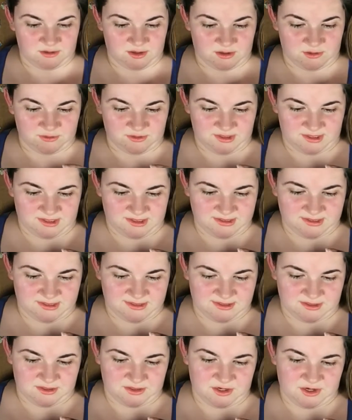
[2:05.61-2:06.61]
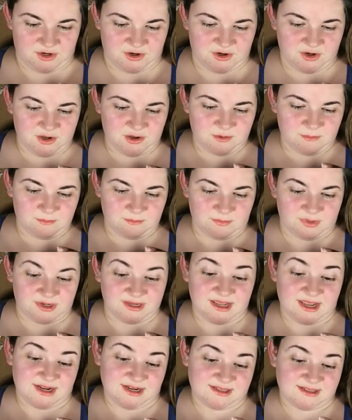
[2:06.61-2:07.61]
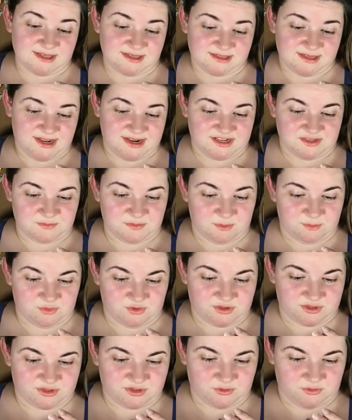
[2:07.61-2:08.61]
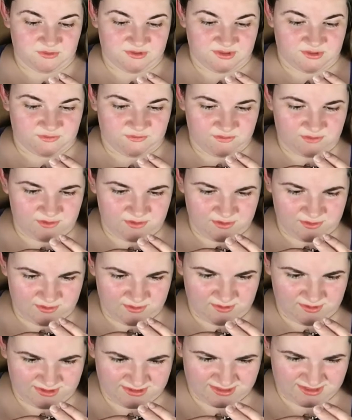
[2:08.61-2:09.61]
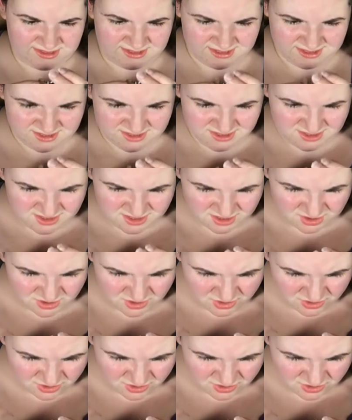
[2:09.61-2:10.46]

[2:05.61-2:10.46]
I don't think it says the year, but again it says cast member exclusive. Does it say the year?